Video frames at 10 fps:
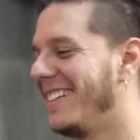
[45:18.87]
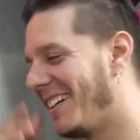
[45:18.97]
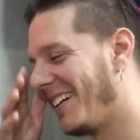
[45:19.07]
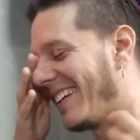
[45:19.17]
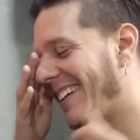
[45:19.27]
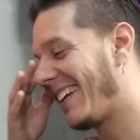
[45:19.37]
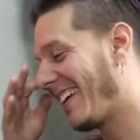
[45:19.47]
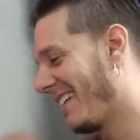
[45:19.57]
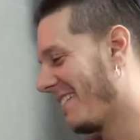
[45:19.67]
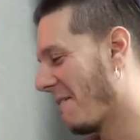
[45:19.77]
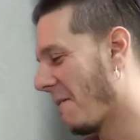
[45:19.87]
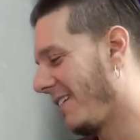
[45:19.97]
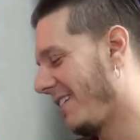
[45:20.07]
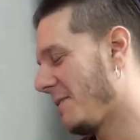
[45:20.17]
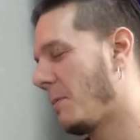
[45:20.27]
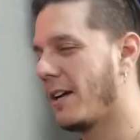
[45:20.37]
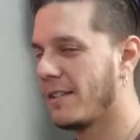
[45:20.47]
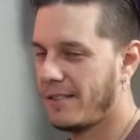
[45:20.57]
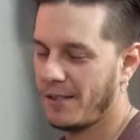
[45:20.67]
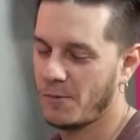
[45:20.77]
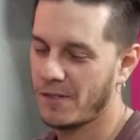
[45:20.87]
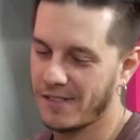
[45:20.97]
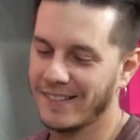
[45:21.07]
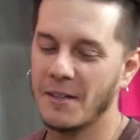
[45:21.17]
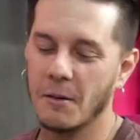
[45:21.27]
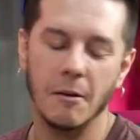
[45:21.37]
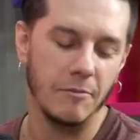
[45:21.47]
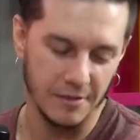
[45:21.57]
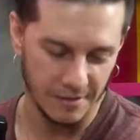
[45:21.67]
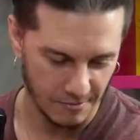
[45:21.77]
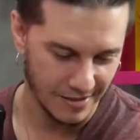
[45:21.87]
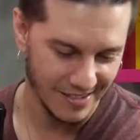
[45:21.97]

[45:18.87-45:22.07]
Okay, it's because these ones are the obvious ones.